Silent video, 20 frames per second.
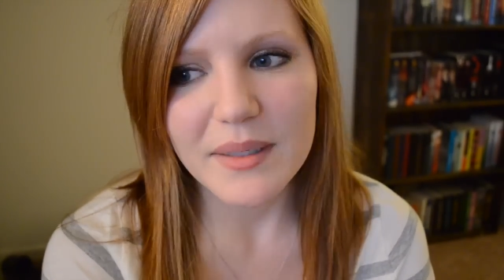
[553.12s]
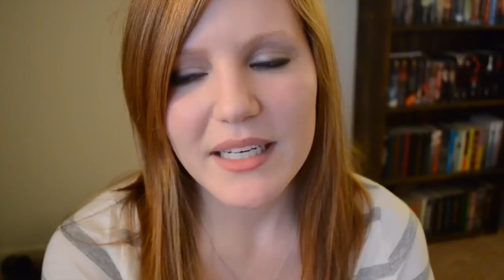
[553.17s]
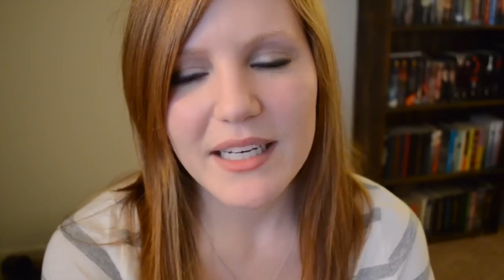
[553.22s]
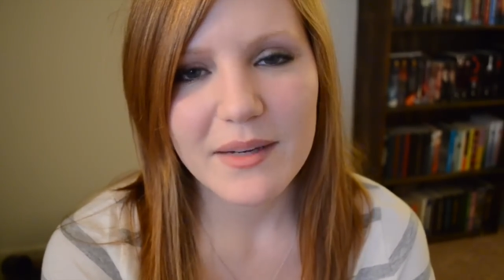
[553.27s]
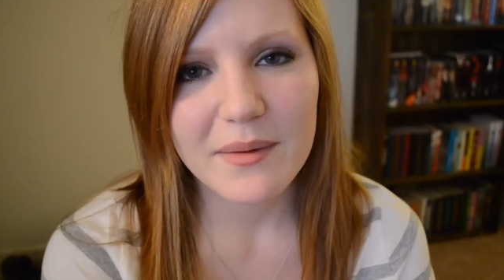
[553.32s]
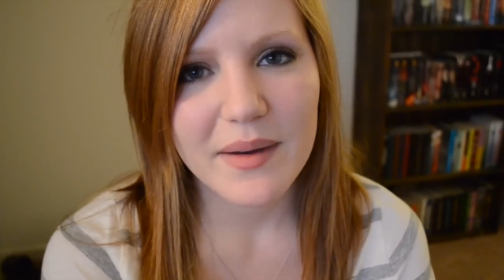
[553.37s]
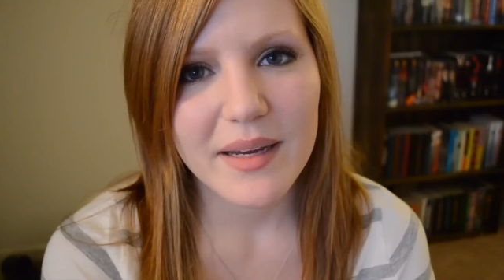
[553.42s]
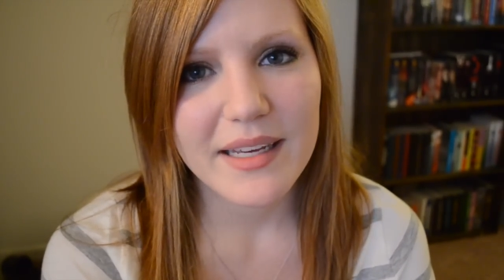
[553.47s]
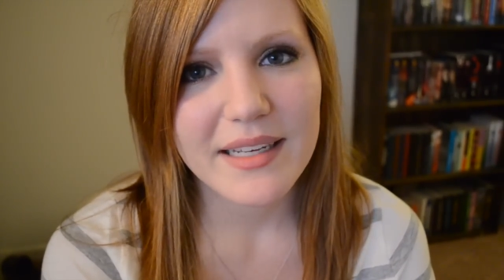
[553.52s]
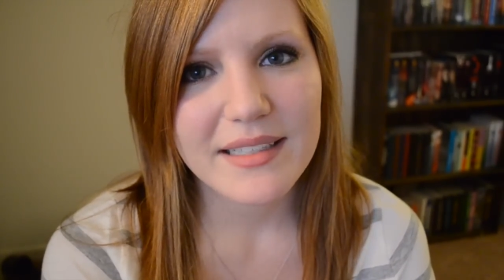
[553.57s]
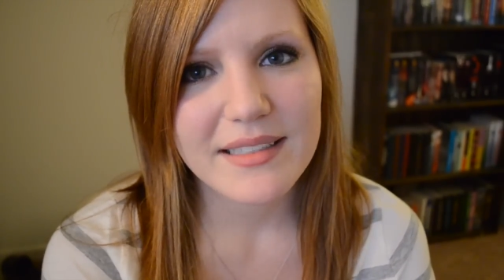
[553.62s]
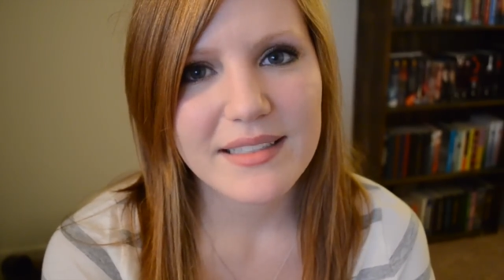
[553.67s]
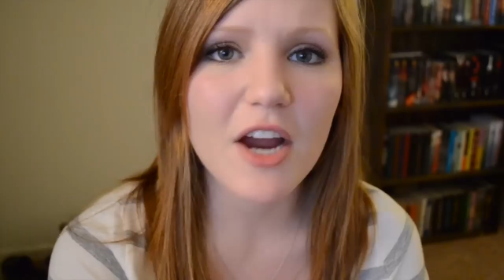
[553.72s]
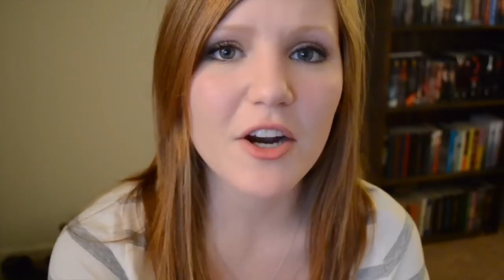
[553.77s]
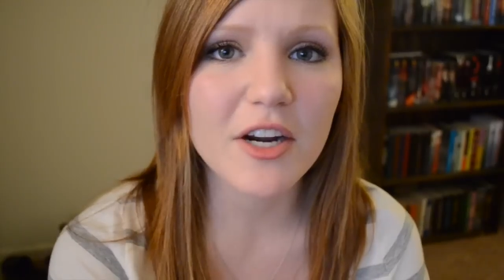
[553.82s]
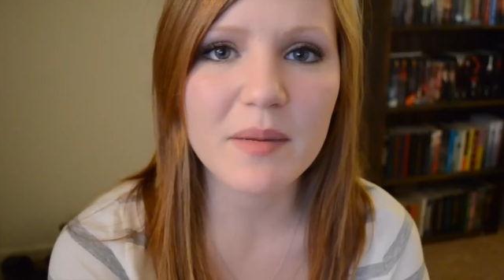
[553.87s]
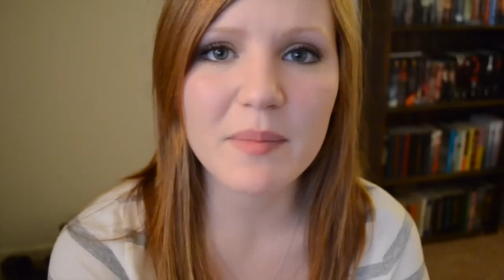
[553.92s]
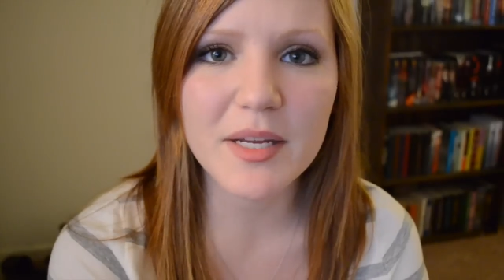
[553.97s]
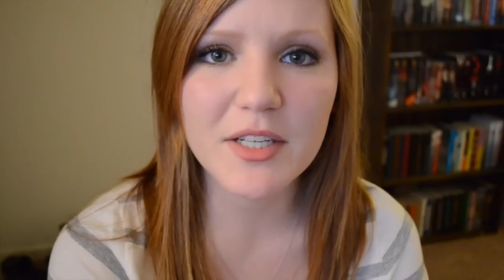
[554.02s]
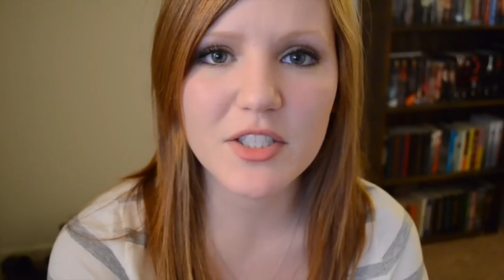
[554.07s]
But anyways, I
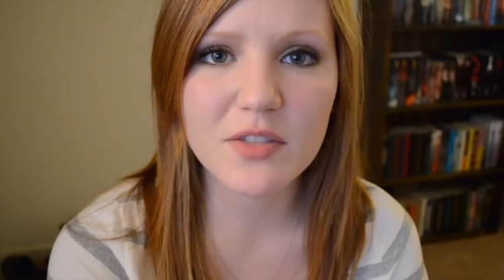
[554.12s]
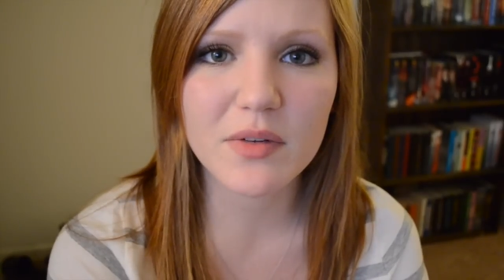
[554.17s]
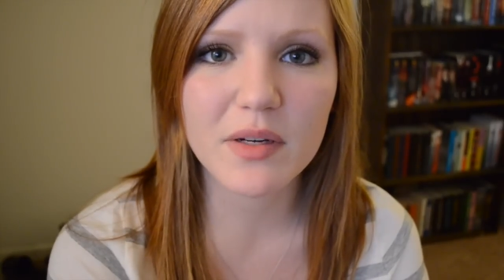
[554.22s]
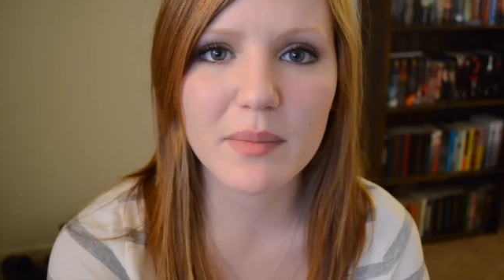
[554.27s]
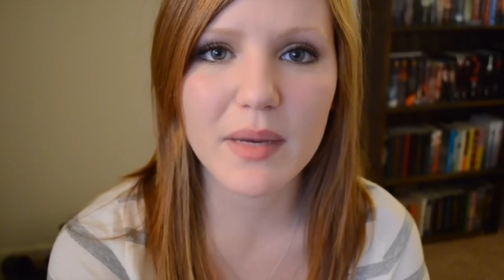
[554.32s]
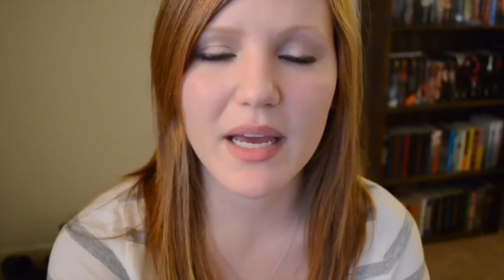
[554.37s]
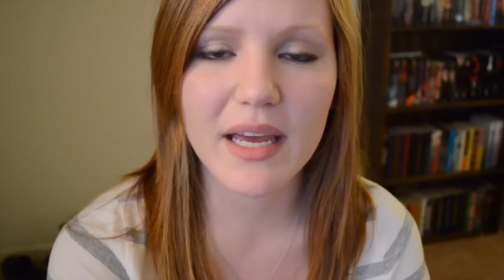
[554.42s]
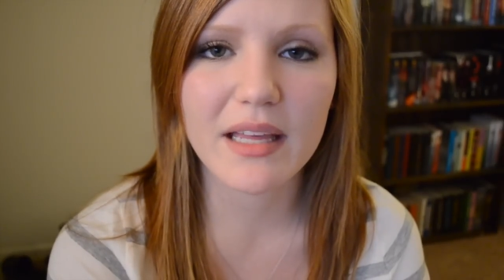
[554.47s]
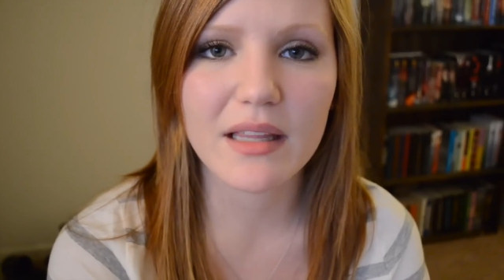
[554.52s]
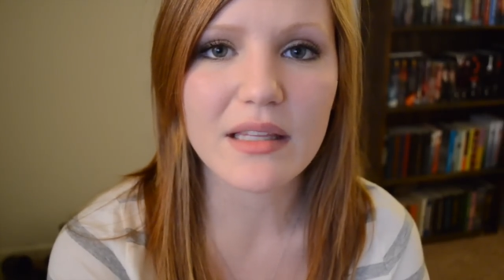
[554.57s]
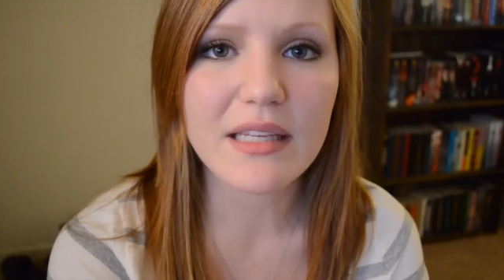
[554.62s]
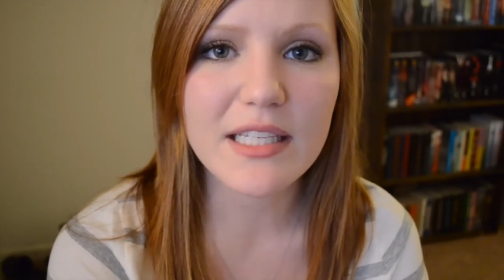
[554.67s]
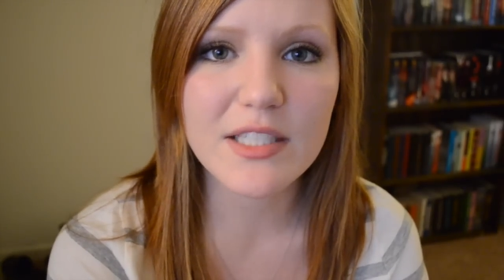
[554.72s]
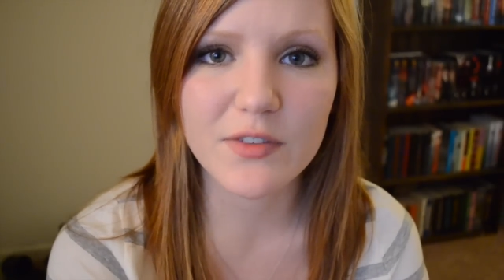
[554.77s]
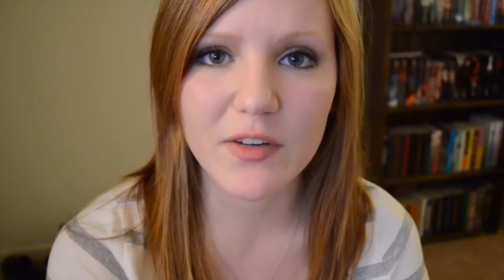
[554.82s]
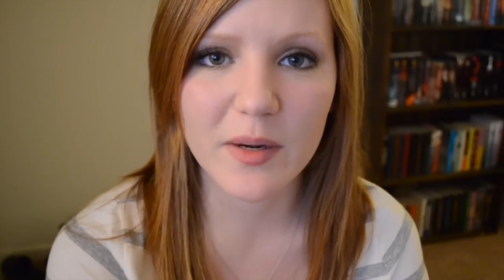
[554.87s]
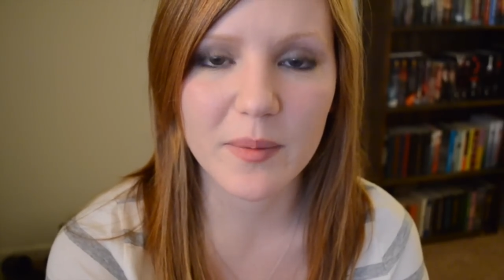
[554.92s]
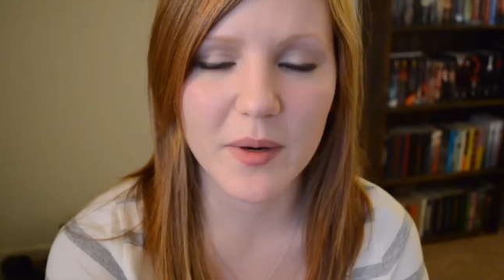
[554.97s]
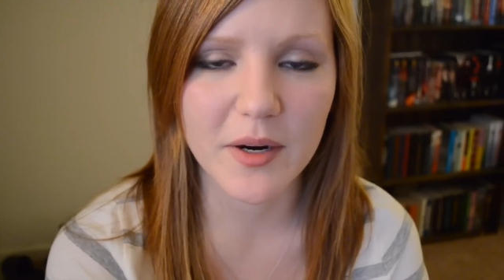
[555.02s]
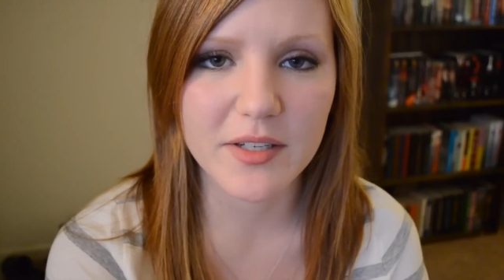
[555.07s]
already mentioned one of my least
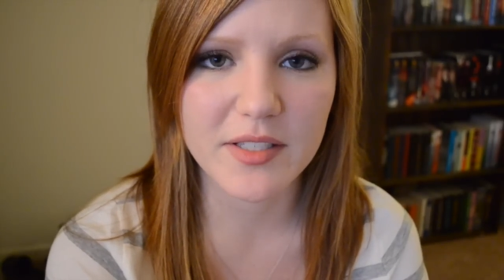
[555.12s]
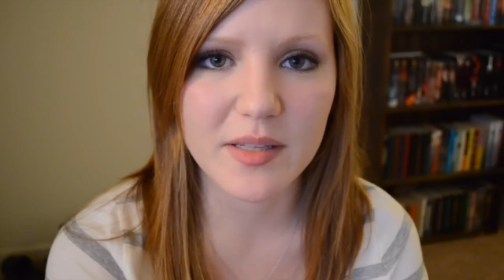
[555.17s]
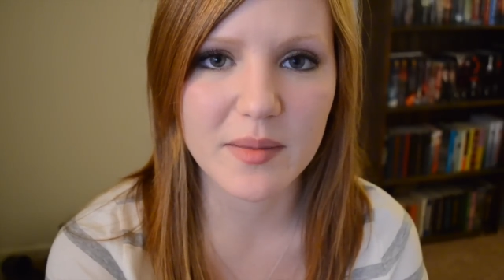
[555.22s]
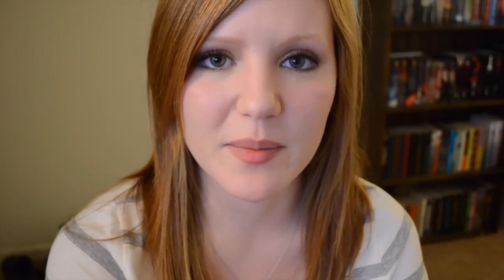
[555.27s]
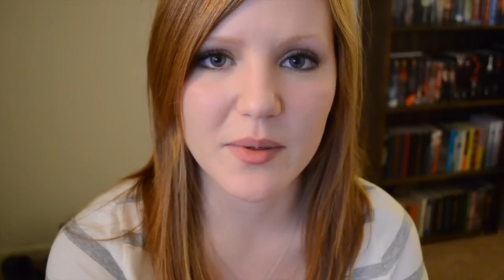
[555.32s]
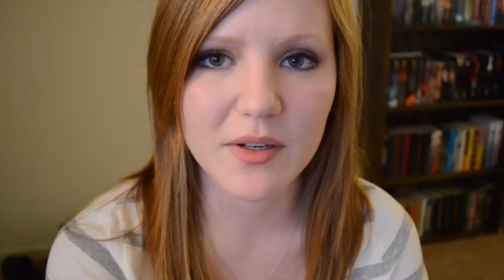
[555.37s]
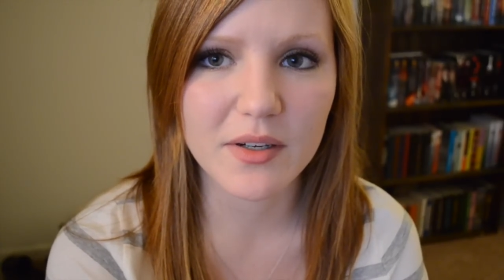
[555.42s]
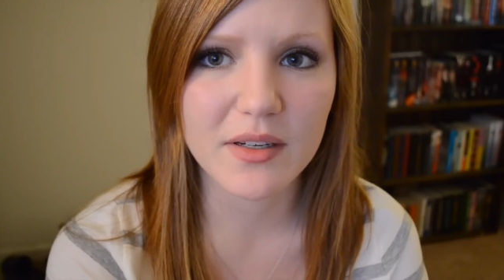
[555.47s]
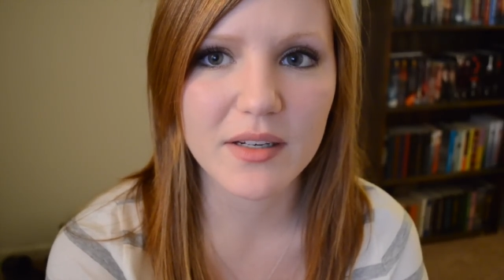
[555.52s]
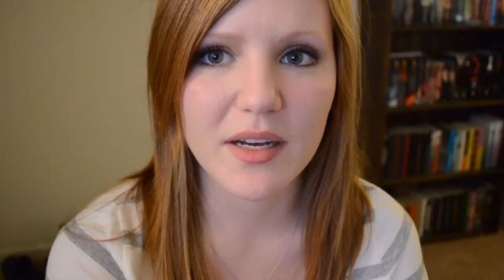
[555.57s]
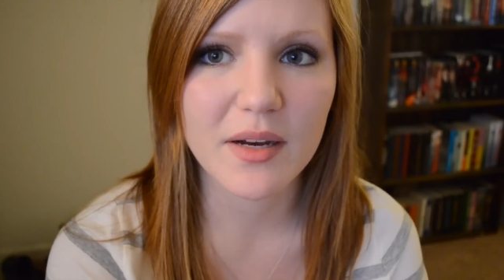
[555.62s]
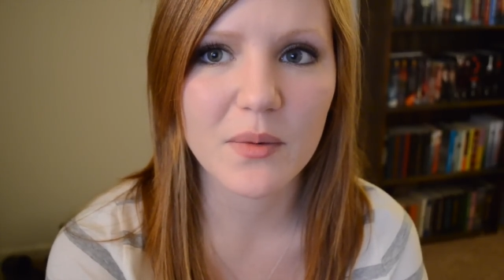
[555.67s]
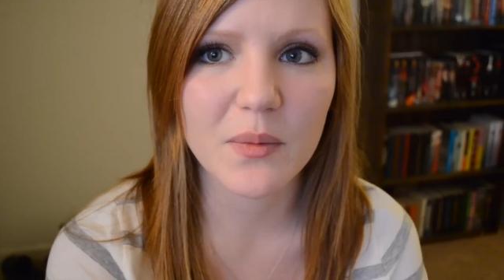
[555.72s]
favorite parts of the book,